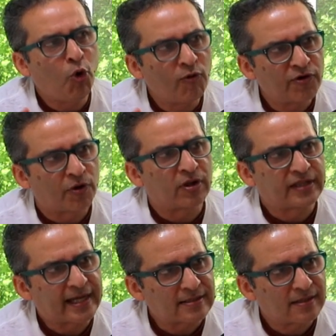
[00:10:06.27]
overall
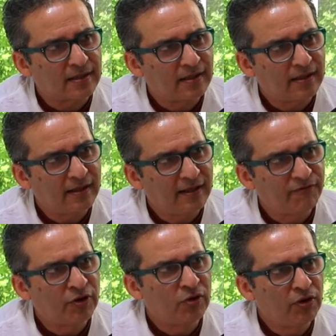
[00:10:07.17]
NASA.
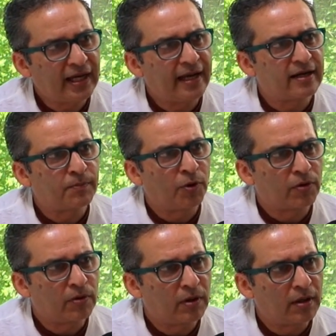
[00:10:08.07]
If you look at it
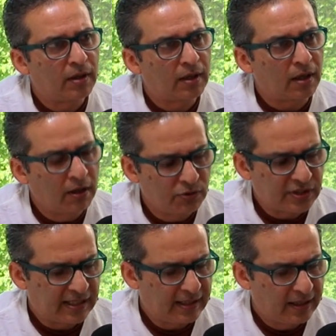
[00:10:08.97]
more
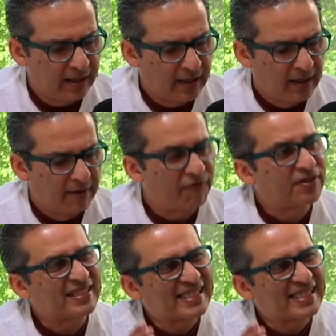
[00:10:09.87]
closely for the